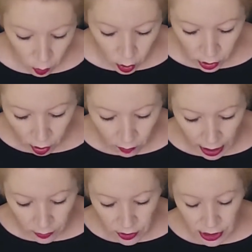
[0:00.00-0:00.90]
work
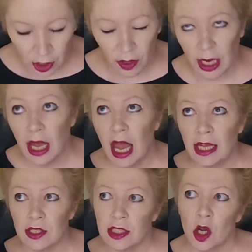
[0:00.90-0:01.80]
around this area,
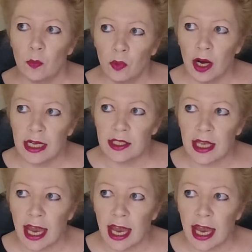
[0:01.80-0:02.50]
and Cell Press